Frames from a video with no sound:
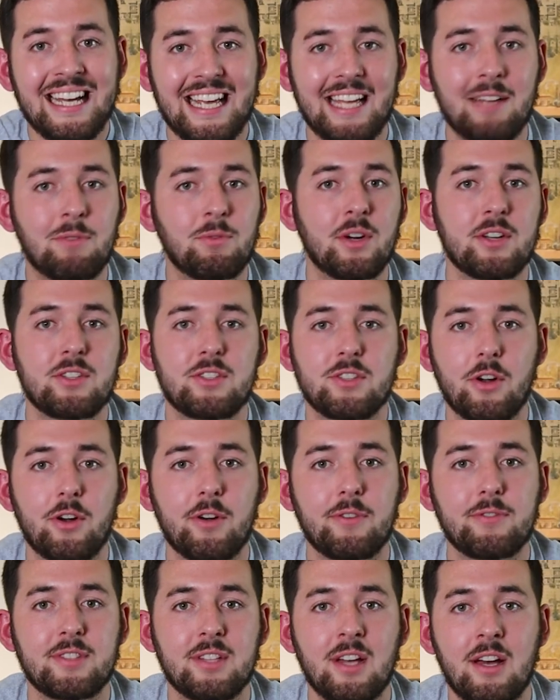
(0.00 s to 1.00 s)
in
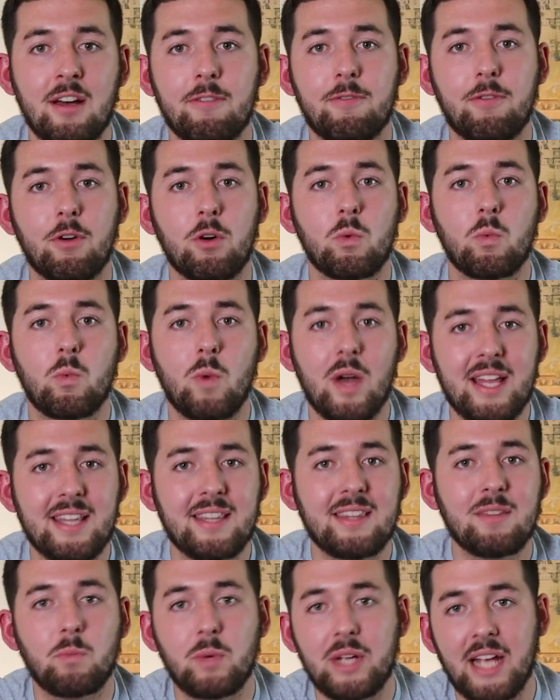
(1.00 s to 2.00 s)
reserves for
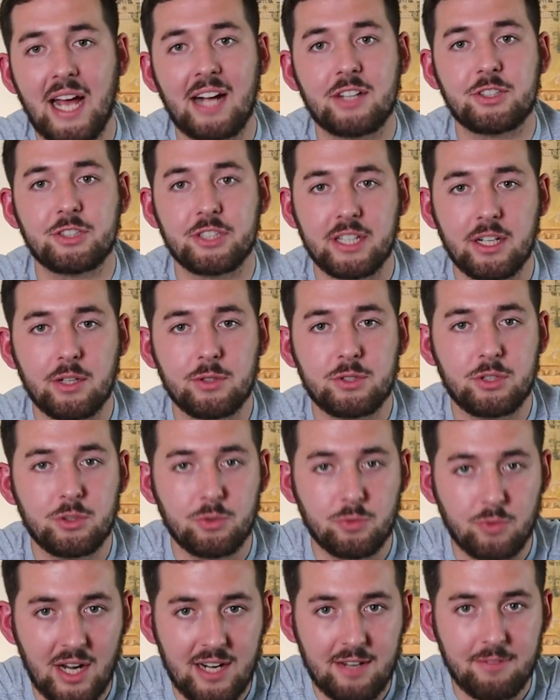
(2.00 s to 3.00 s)
when we actually go
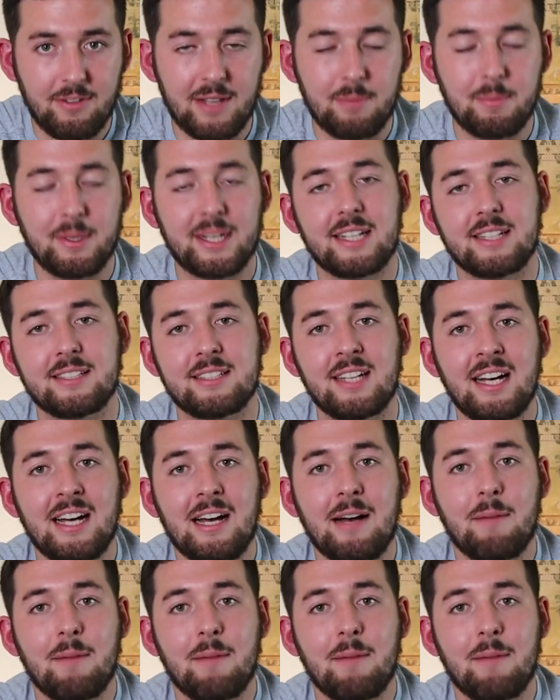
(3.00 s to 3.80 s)
to renovate, because